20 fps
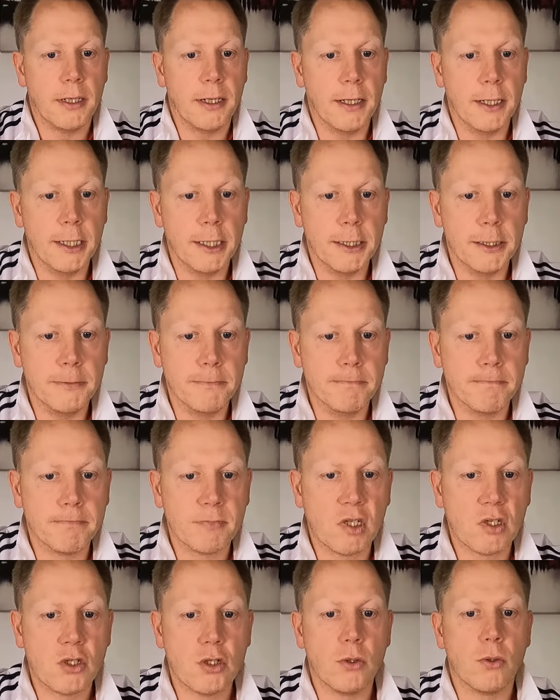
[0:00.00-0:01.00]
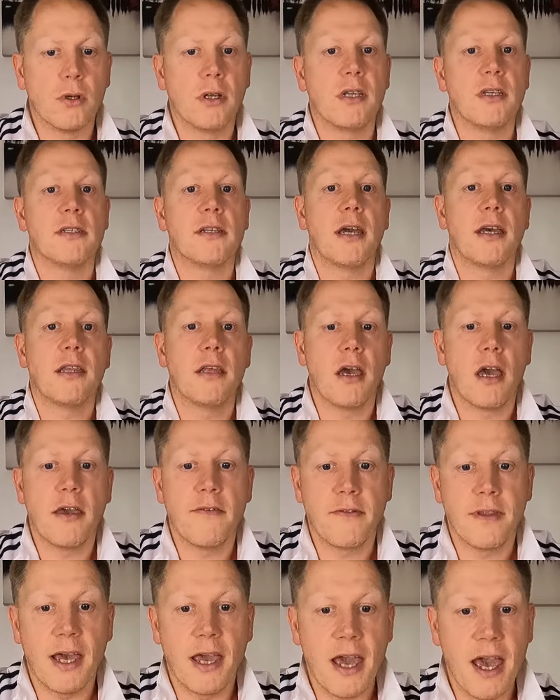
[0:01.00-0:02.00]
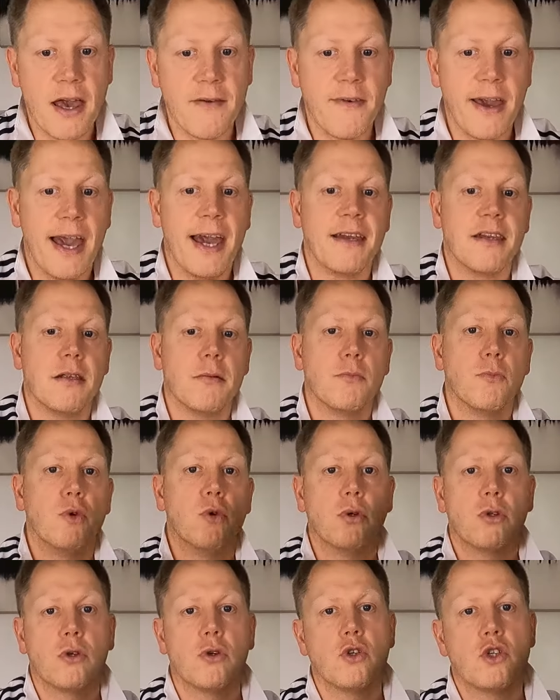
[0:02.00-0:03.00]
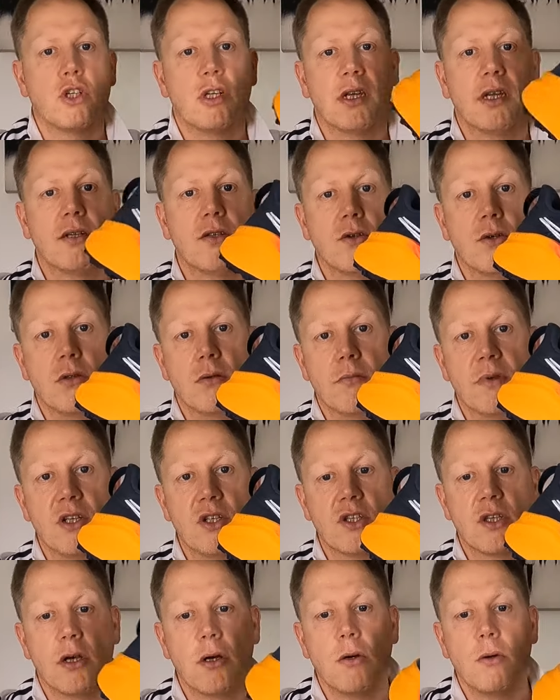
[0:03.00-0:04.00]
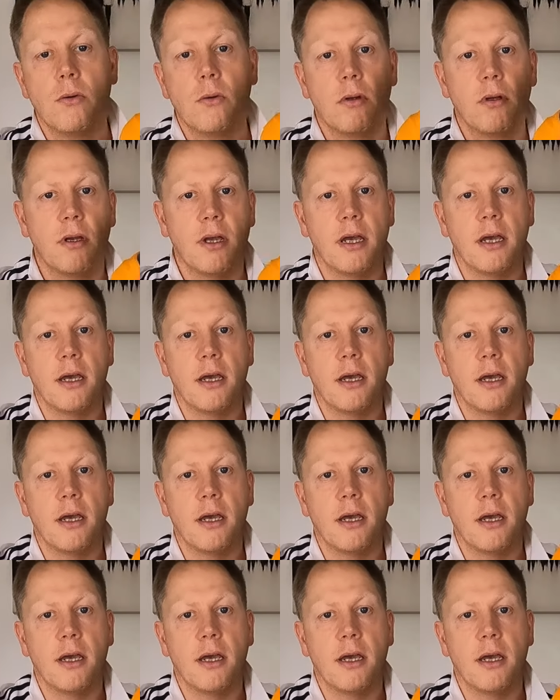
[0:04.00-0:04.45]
Saucony say that they have added more cushioning to the midsole,